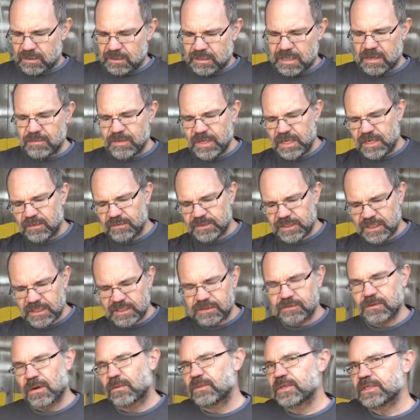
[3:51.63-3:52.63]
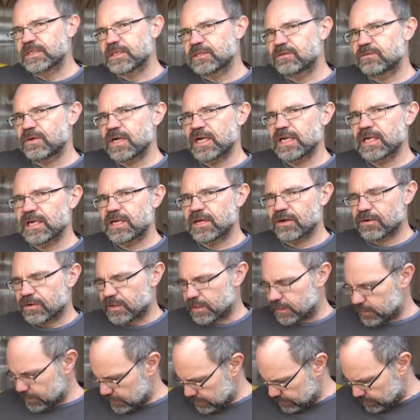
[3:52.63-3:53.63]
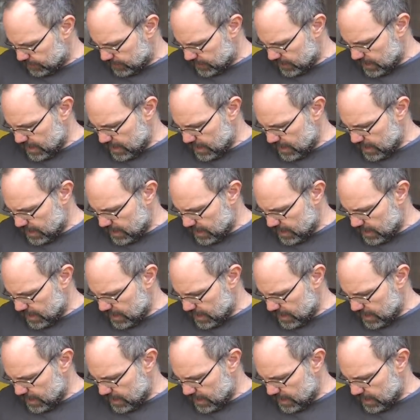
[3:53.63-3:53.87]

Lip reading: Then we come to this one, which is really curious.